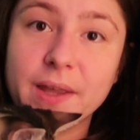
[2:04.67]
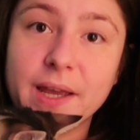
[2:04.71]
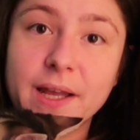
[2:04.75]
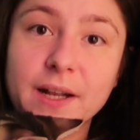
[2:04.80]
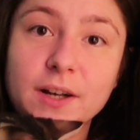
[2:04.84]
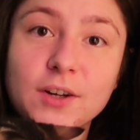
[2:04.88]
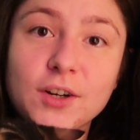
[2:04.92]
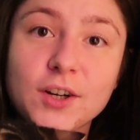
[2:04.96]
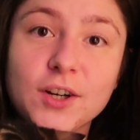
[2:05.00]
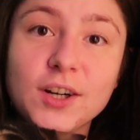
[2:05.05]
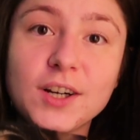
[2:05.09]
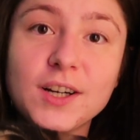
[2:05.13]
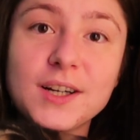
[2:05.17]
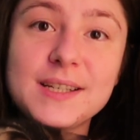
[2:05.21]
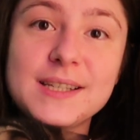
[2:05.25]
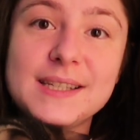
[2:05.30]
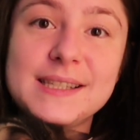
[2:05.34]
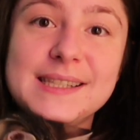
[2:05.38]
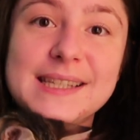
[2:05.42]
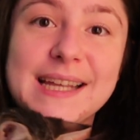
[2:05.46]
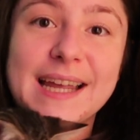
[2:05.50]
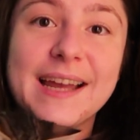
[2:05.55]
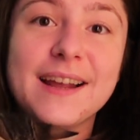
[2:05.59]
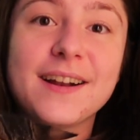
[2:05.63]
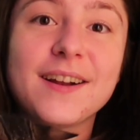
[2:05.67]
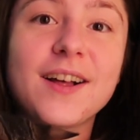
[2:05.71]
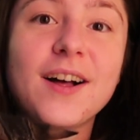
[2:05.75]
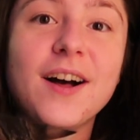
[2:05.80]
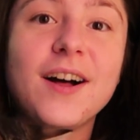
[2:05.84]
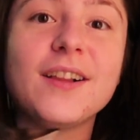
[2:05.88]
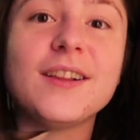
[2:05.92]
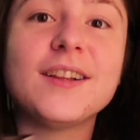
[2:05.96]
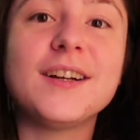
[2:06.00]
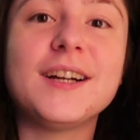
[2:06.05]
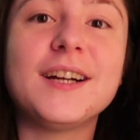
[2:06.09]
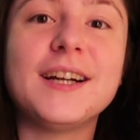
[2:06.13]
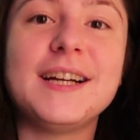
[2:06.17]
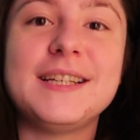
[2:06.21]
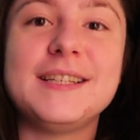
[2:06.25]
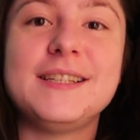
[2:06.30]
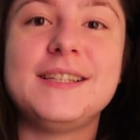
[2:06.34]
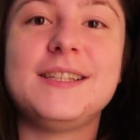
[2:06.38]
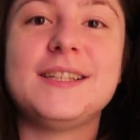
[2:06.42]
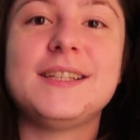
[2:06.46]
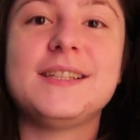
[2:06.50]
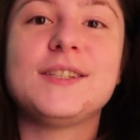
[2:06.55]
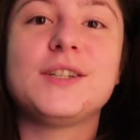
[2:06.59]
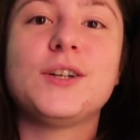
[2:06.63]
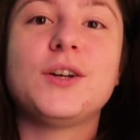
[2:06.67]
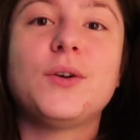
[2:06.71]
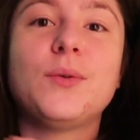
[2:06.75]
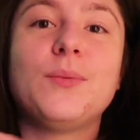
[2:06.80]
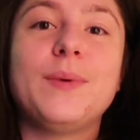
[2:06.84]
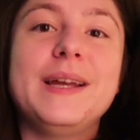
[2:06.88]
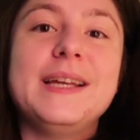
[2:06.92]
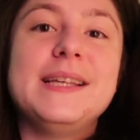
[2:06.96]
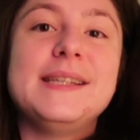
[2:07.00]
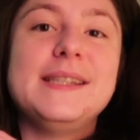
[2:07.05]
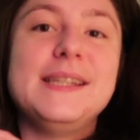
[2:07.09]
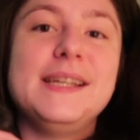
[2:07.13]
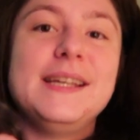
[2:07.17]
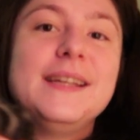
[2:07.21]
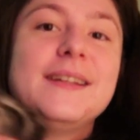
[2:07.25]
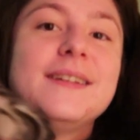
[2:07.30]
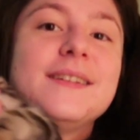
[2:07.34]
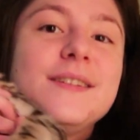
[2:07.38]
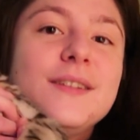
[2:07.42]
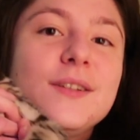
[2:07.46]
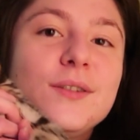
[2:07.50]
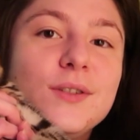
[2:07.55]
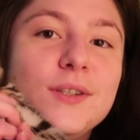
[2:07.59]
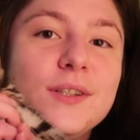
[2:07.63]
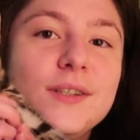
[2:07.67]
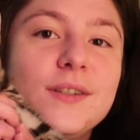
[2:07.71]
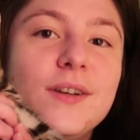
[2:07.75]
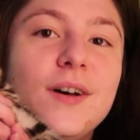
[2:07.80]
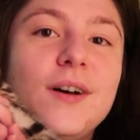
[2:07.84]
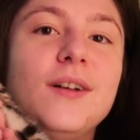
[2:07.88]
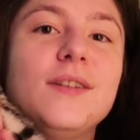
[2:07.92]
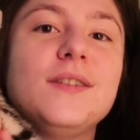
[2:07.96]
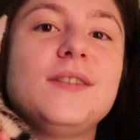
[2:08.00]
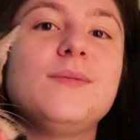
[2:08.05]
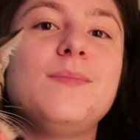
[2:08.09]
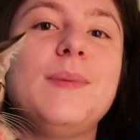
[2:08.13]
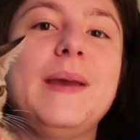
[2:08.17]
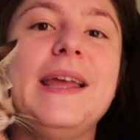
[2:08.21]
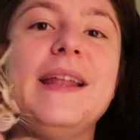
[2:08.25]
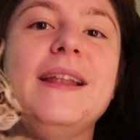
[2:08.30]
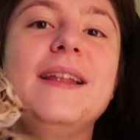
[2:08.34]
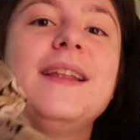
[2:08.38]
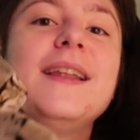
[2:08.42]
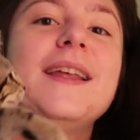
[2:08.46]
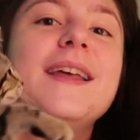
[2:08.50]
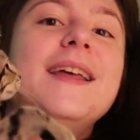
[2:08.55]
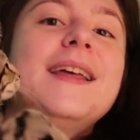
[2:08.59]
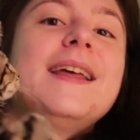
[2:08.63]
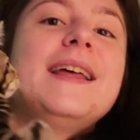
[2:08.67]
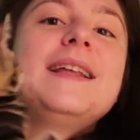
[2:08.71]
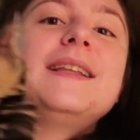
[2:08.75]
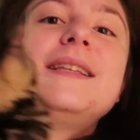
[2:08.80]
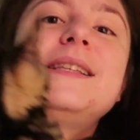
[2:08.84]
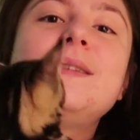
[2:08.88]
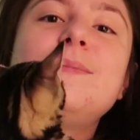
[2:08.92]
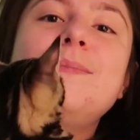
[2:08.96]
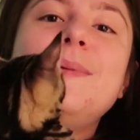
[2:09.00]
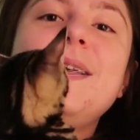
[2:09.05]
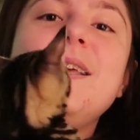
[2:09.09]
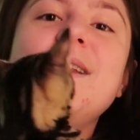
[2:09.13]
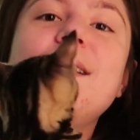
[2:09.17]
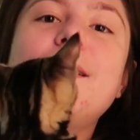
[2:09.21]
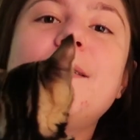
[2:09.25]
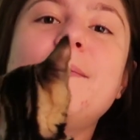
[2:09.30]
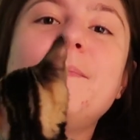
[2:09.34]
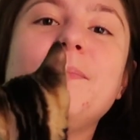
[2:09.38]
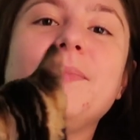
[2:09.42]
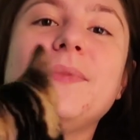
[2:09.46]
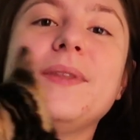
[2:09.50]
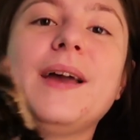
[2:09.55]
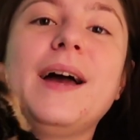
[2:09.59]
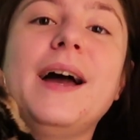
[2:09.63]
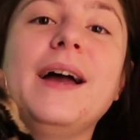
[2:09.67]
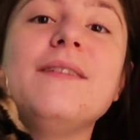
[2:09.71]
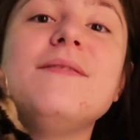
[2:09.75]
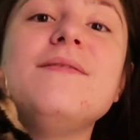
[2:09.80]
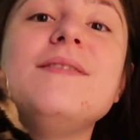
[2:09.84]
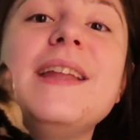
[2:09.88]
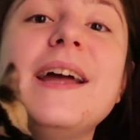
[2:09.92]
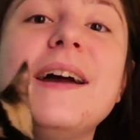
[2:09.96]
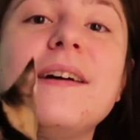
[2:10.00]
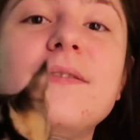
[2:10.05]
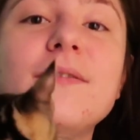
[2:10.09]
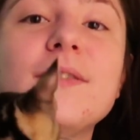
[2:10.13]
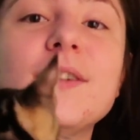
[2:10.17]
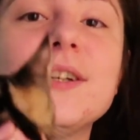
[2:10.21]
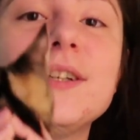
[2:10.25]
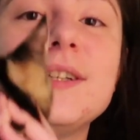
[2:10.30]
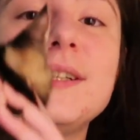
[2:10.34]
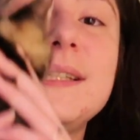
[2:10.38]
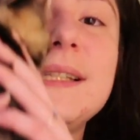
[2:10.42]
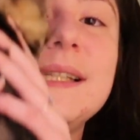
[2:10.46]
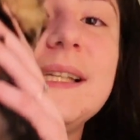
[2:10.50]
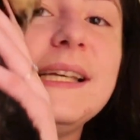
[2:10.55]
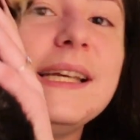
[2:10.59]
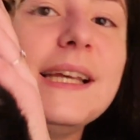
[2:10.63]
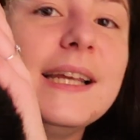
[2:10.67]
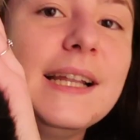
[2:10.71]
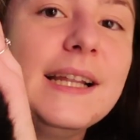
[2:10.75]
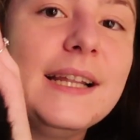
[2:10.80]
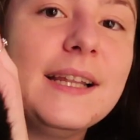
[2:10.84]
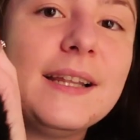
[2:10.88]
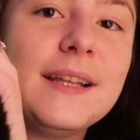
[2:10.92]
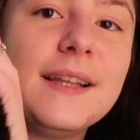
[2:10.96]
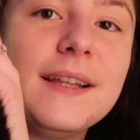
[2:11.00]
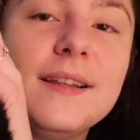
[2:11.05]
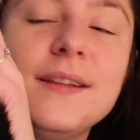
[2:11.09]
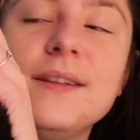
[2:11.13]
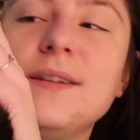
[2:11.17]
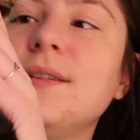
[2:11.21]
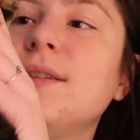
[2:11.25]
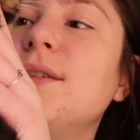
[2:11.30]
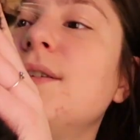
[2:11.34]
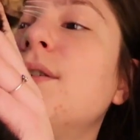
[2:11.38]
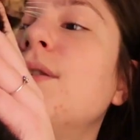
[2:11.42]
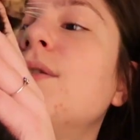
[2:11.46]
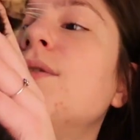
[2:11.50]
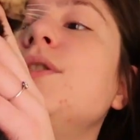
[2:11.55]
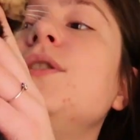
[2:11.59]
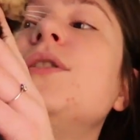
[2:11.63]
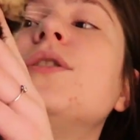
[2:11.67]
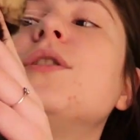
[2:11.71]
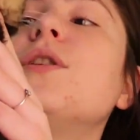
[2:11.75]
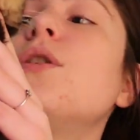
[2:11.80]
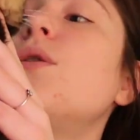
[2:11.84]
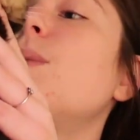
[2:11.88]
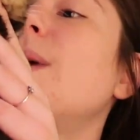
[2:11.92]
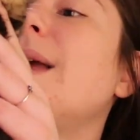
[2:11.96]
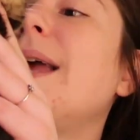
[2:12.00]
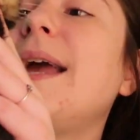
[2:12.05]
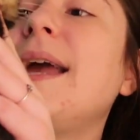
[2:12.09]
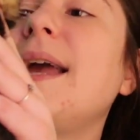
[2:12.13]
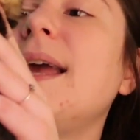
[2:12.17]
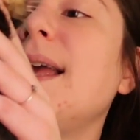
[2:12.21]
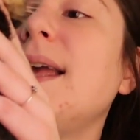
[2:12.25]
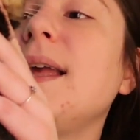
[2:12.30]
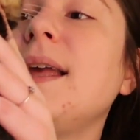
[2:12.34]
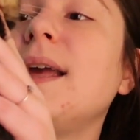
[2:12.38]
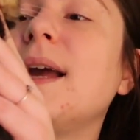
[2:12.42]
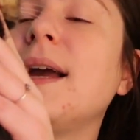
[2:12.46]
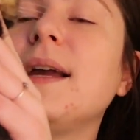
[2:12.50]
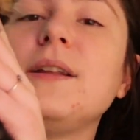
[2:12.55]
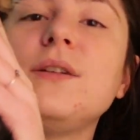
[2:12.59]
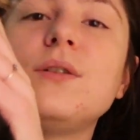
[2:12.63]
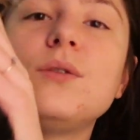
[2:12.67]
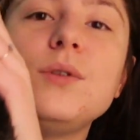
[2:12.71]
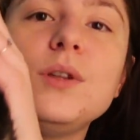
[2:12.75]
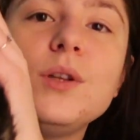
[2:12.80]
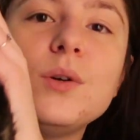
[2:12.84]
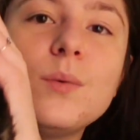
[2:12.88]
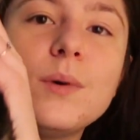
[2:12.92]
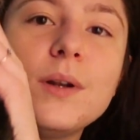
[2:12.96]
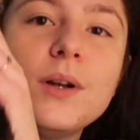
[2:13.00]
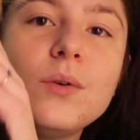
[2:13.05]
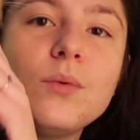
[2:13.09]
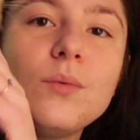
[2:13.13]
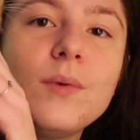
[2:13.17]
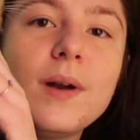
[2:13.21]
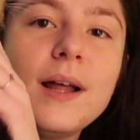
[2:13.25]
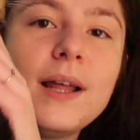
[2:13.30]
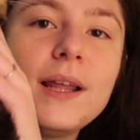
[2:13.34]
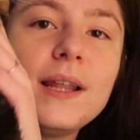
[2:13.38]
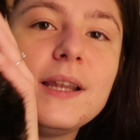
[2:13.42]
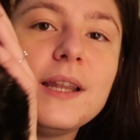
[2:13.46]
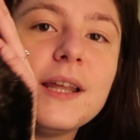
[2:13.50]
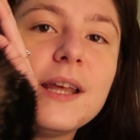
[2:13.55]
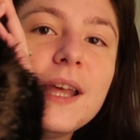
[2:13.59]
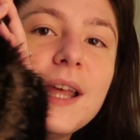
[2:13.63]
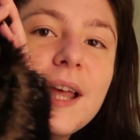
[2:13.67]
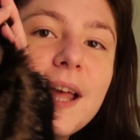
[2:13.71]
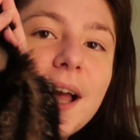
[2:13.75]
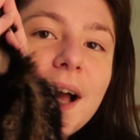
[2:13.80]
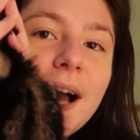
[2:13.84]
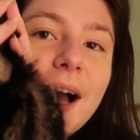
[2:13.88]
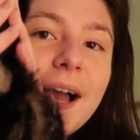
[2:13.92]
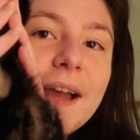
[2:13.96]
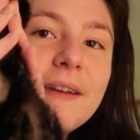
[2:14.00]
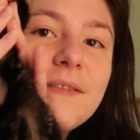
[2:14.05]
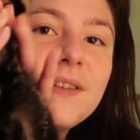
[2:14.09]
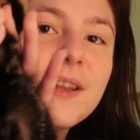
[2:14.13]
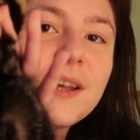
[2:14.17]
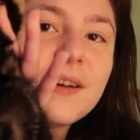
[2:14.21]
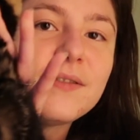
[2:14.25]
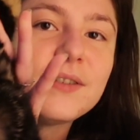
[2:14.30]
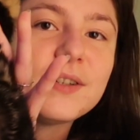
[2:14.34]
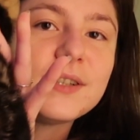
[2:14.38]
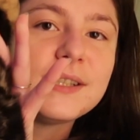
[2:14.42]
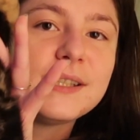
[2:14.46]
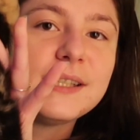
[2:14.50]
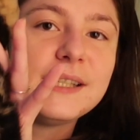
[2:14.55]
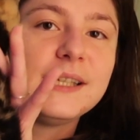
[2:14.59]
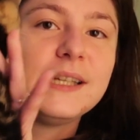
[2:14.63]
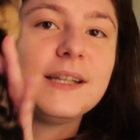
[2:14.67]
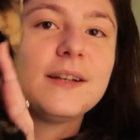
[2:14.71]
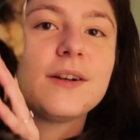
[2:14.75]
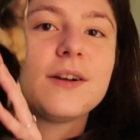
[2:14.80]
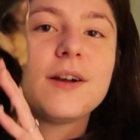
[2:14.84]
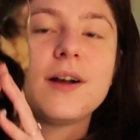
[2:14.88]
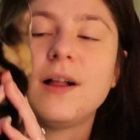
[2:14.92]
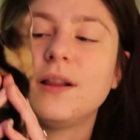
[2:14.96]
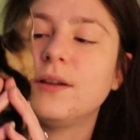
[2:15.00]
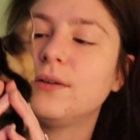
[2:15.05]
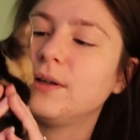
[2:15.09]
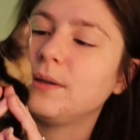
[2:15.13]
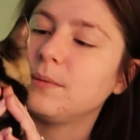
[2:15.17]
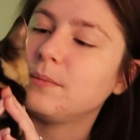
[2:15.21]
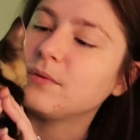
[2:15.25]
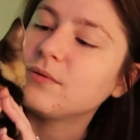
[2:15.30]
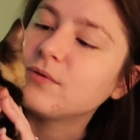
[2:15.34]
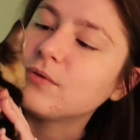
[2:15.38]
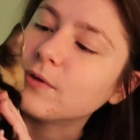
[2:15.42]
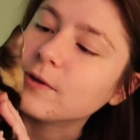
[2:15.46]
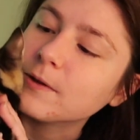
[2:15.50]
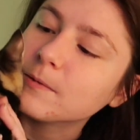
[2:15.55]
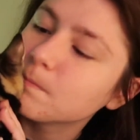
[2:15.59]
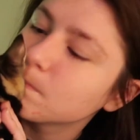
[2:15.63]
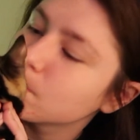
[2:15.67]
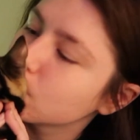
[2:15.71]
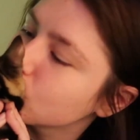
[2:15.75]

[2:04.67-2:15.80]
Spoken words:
And her sand color is just crazy. So she's all spayed up. I've never seen, you're okay, I know you wanna run. I've never seen her coloring before.